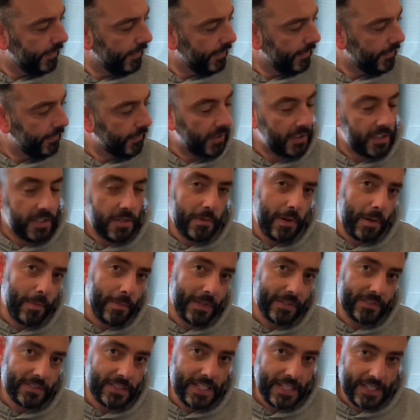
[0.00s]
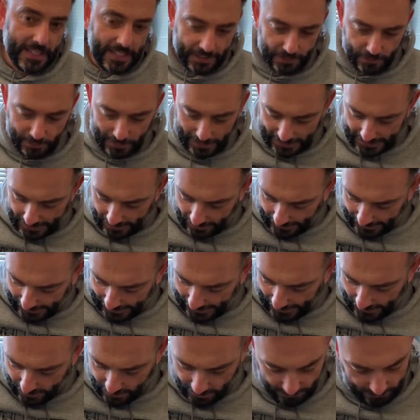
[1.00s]
So you won't be able to hear that as well as I
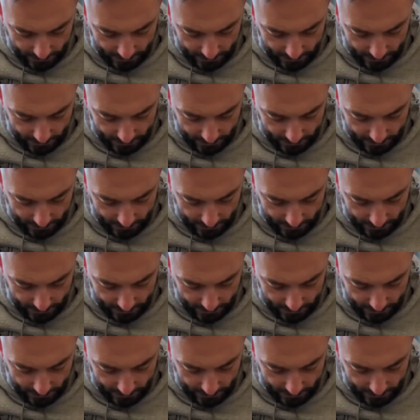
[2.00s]
can.